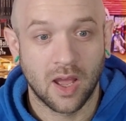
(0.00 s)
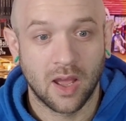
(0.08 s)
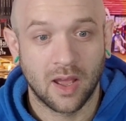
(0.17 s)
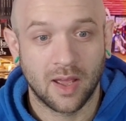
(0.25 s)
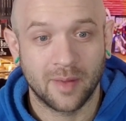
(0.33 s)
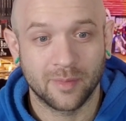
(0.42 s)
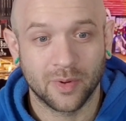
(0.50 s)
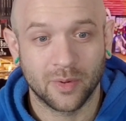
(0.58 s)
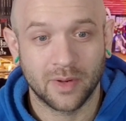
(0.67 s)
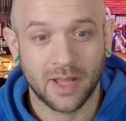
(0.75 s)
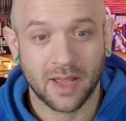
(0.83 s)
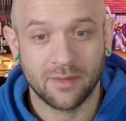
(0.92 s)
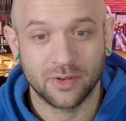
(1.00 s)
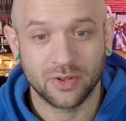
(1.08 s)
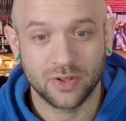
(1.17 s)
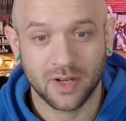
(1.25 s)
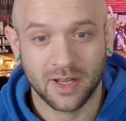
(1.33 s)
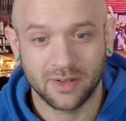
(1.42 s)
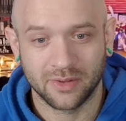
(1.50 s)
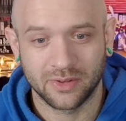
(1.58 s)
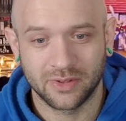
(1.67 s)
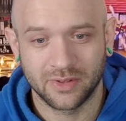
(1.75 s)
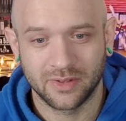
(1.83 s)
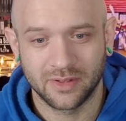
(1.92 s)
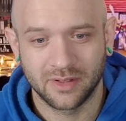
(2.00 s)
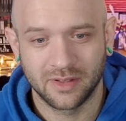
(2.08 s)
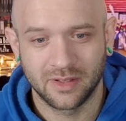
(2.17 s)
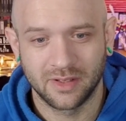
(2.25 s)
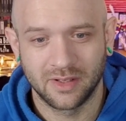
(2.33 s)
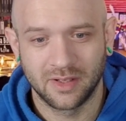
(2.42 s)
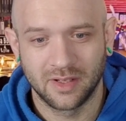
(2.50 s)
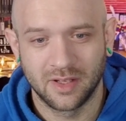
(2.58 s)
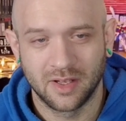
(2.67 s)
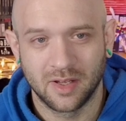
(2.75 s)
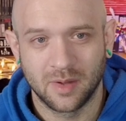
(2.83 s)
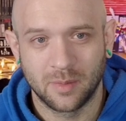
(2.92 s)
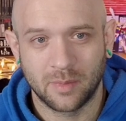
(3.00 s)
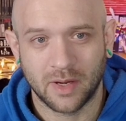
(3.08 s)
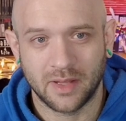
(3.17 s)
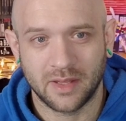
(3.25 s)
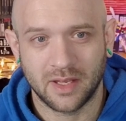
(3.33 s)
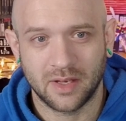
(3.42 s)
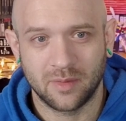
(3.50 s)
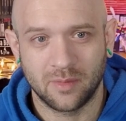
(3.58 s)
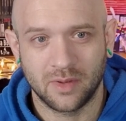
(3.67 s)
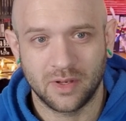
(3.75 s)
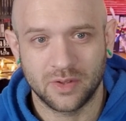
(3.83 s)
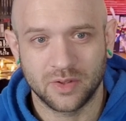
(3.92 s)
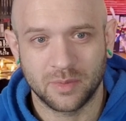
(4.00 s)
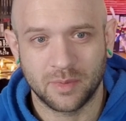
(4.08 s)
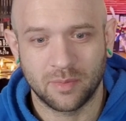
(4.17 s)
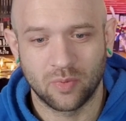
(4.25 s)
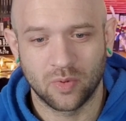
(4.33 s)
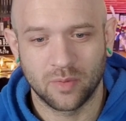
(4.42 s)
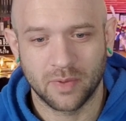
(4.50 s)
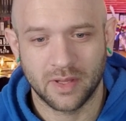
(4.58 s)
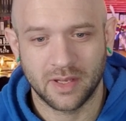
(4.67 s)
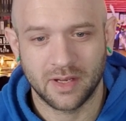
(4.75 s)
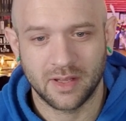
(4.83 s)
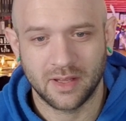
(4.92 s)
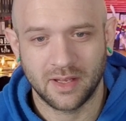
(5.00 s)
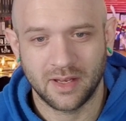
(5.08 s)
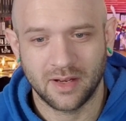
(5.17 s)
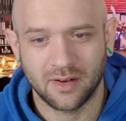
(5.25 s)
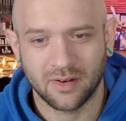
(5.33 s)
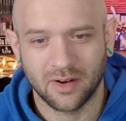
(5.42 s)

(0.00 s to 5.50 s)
I'm going to have a child by the end, and it should be born by the end of the year.